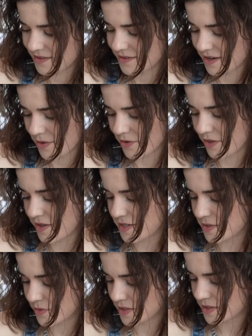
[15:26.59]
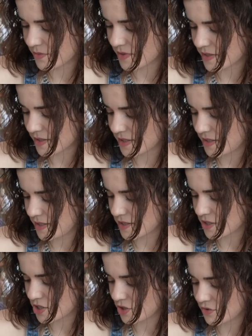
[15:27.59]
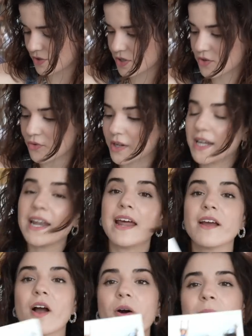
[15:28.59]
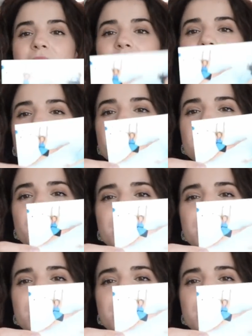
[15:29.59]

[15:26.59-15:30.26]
Okay, well this was, what is this, season two screening. Oh my gosh, this